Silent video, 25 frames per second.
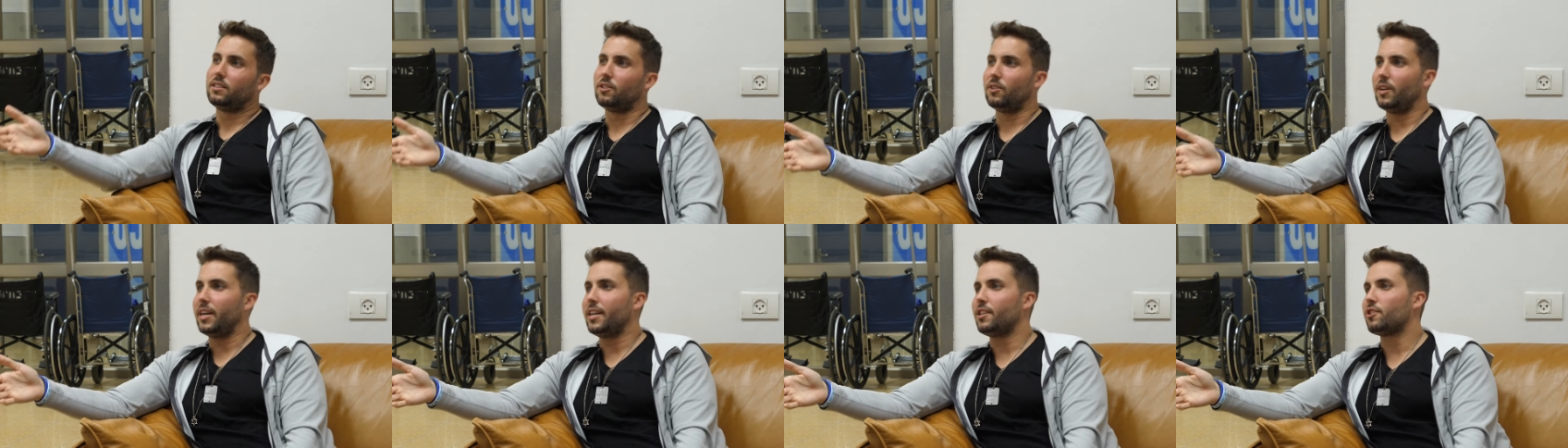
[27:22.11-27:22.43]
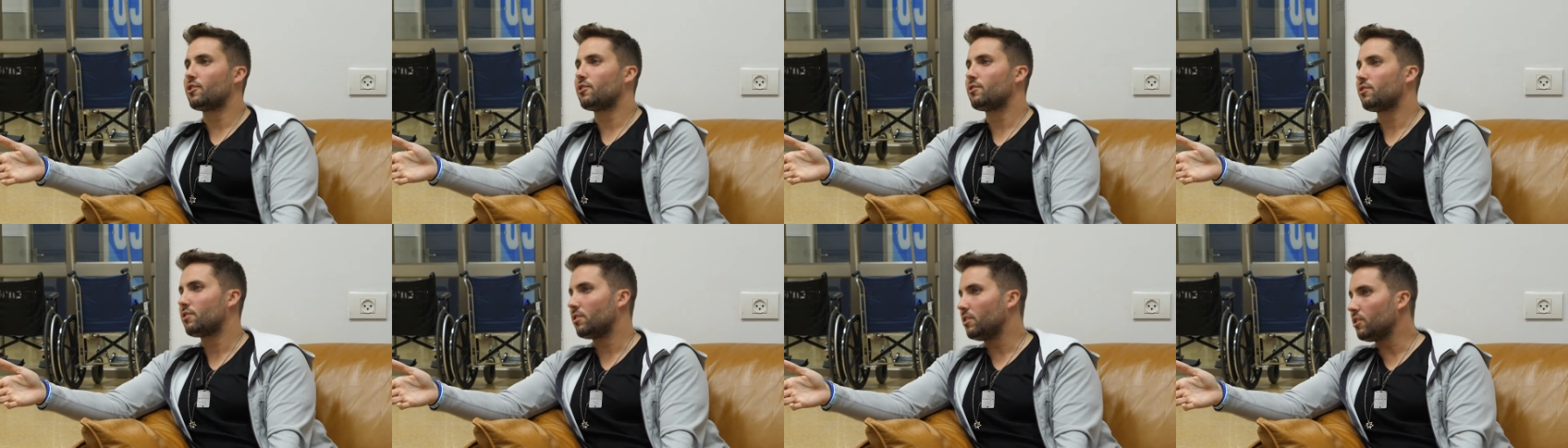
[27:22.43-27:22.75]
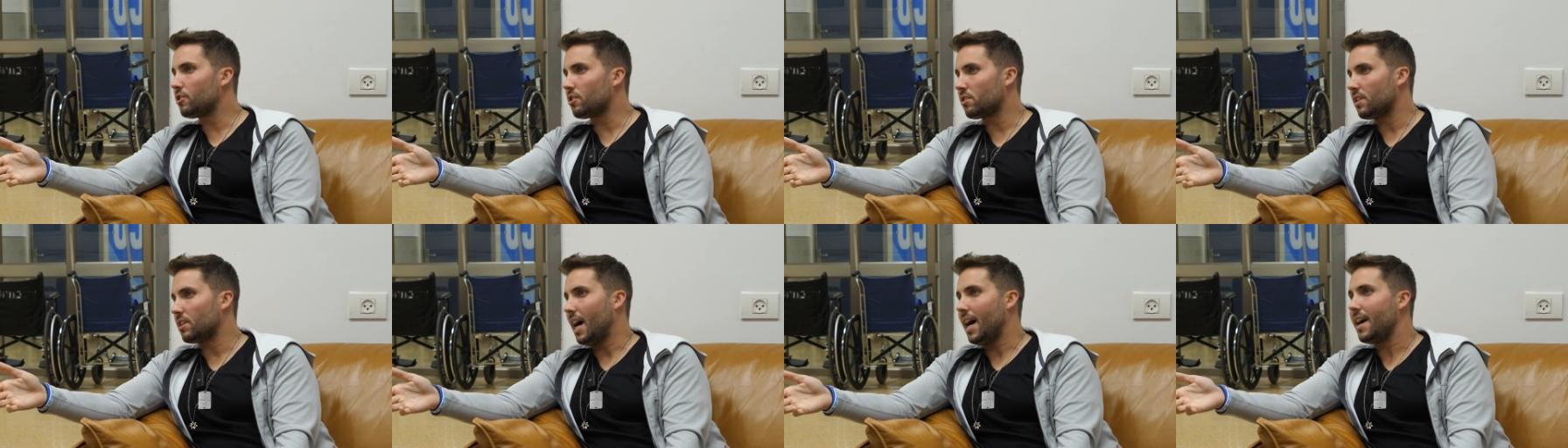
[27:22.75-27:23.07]
to injured
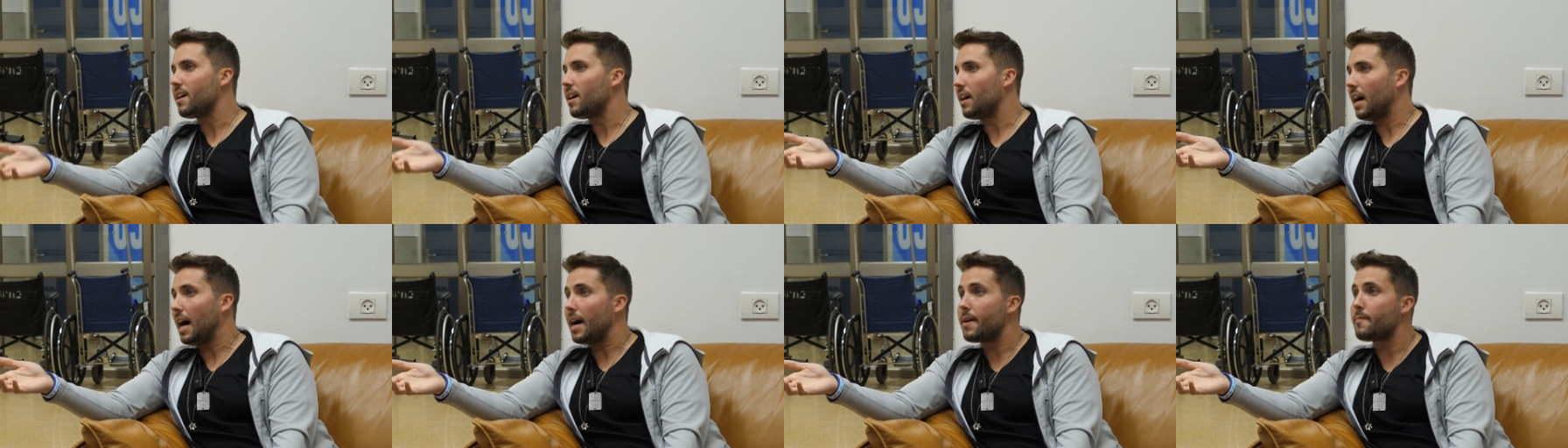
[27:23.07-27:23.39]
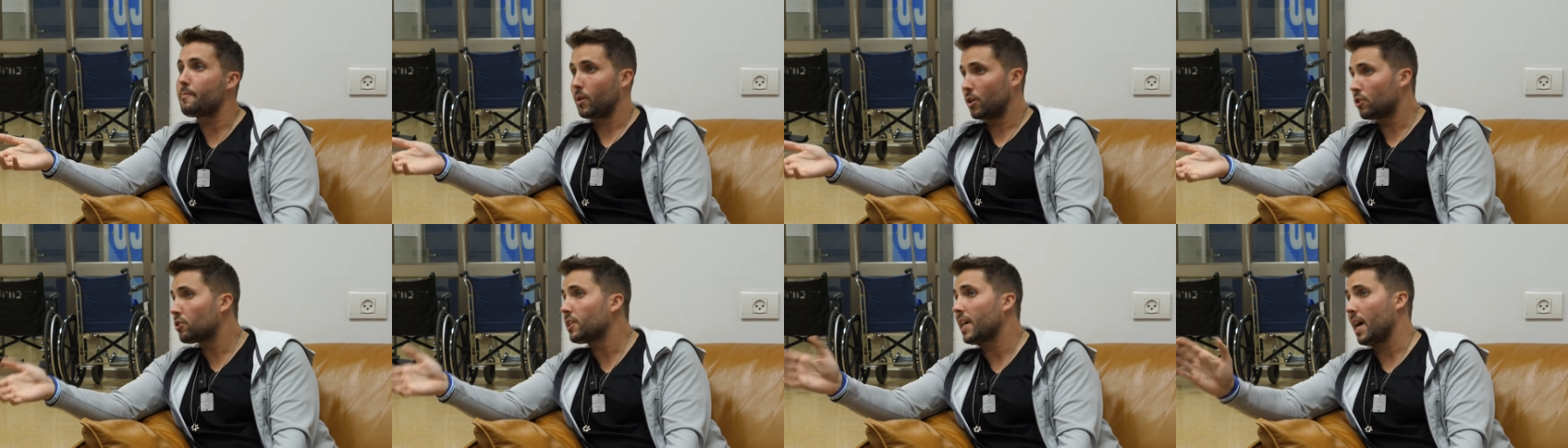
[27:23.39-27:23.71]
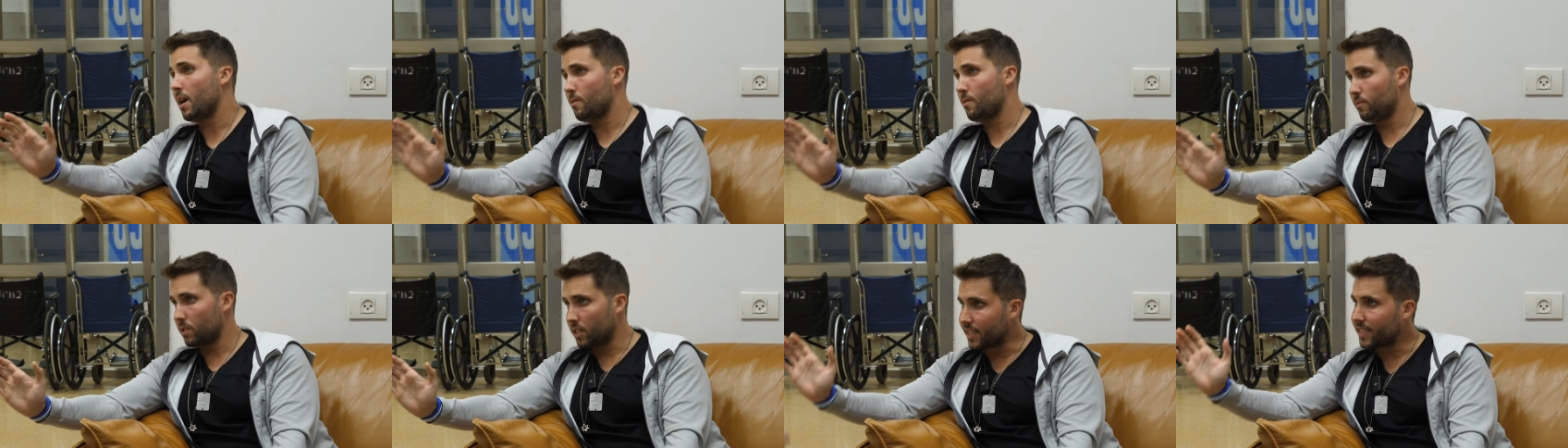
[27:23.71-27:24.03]
soldiers I, I,
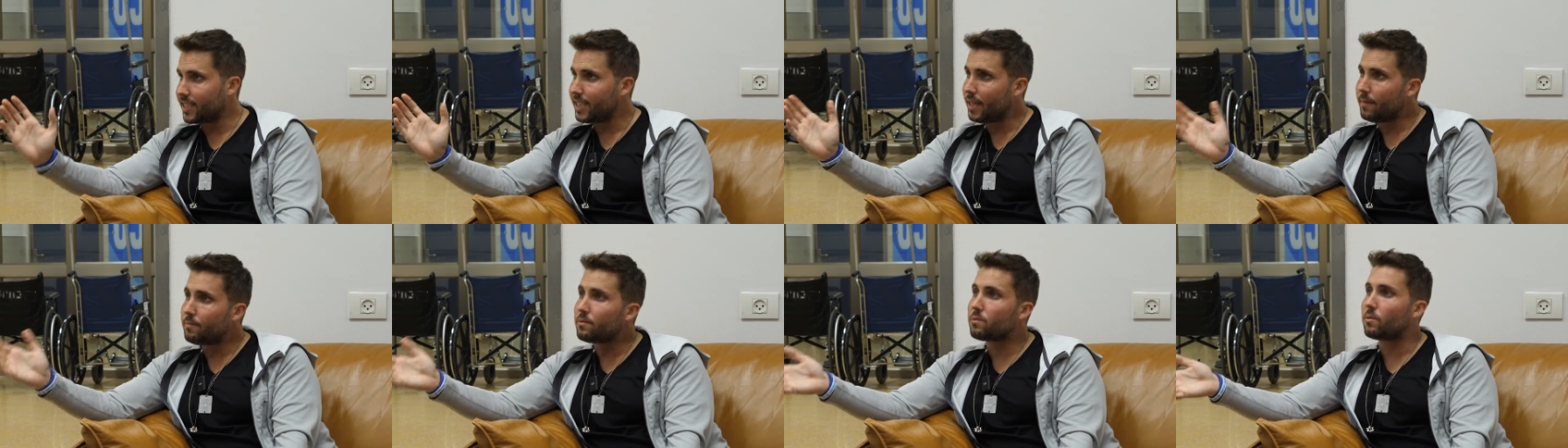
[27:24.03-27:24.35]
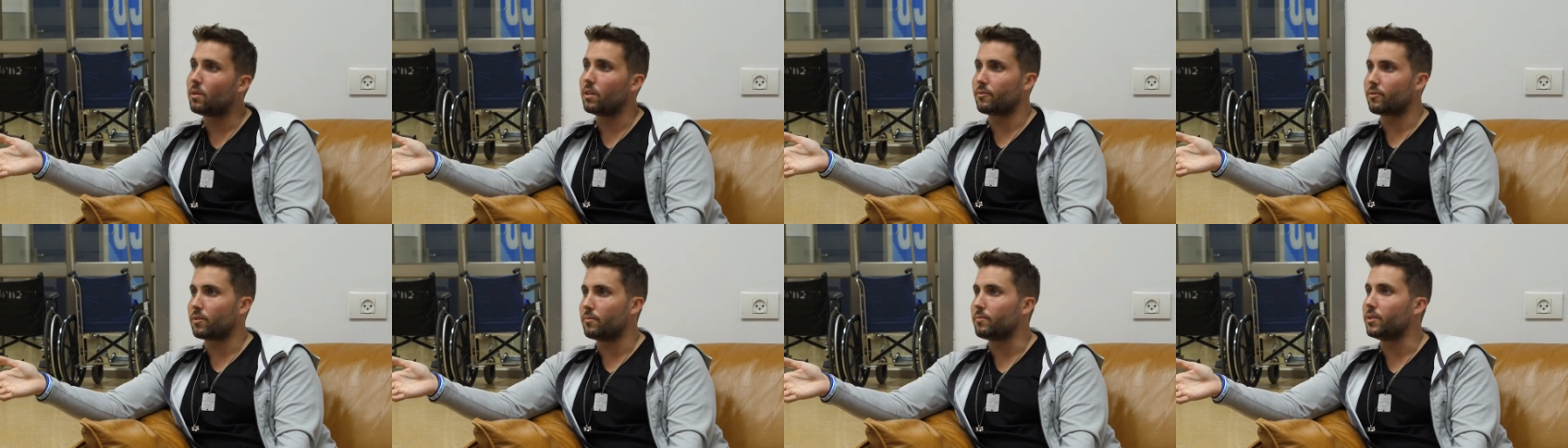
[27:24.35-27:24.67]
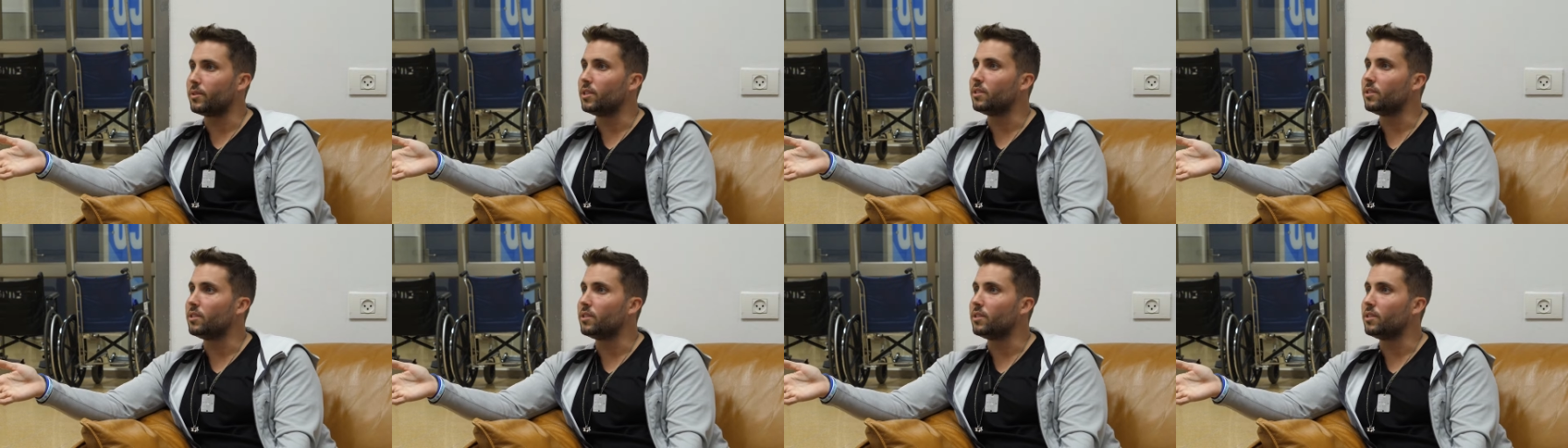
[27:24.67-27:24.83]
personally i wouldn't accept one from